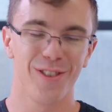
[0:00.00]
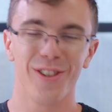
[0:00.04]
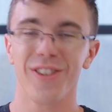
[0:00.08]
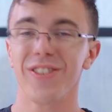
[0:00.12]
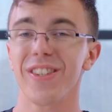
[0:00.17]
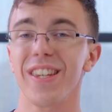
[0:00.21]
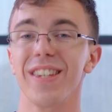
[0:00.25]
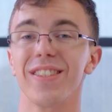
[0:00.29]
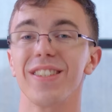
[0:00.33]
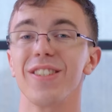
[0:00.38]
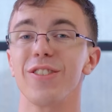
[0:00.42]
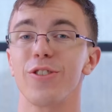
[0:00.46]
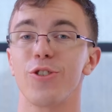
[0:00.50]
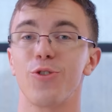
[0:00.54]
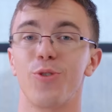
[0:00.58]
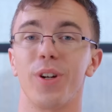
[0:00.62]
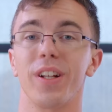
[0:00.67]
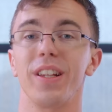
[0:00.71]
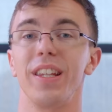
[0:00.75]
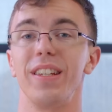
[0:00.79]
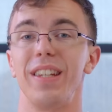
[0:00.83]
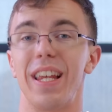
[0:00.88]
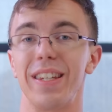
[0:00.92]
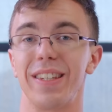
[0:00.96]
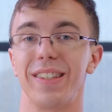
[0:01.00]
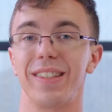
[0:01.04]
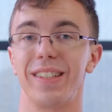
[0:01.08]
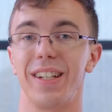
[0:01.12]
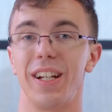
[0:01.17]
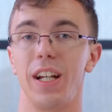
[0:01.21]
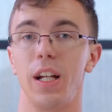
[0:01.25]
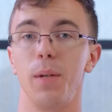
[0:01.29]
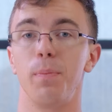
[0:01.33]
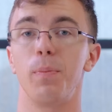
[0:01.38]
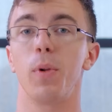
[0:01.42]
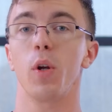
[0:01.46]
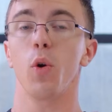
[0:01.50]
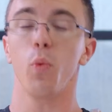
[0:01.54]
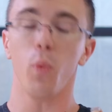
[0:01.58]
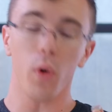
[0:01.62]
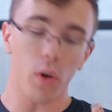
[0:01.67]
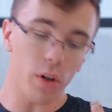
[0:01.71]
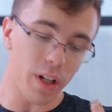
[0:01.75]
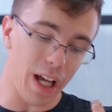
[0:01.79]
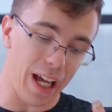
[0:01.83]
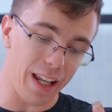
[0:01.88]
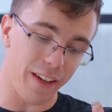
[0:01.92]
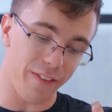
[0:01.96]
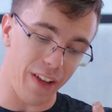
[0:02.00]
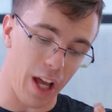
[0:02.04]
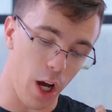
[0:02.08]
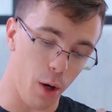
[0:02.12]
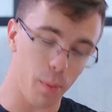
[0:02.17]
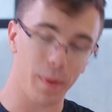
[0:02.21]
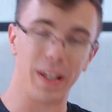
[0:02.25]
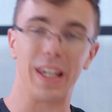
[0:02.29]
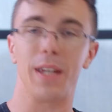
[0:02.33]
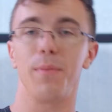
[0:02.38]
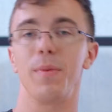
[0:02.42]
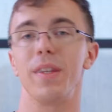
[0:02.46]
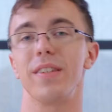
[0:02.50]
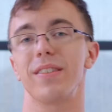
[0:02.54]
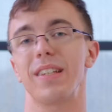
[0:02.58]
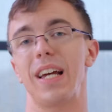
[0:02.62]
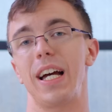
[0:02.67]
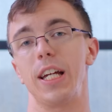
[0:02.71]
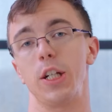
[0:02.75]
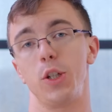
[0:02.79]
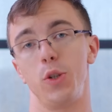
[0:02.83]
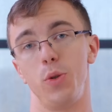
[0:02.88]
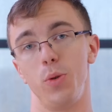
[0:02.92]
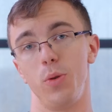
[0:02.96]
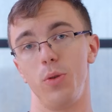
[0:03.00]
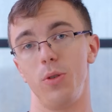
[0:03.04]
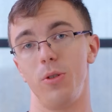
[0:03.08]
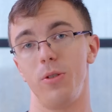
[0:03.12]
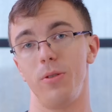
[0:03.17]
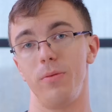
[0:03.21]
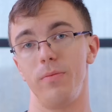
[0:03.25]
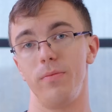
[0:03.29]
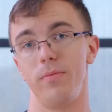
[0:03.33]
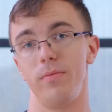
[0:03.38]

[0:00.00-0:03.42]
So this isn't strictly necessary, but it will kind of help keep this guy cool.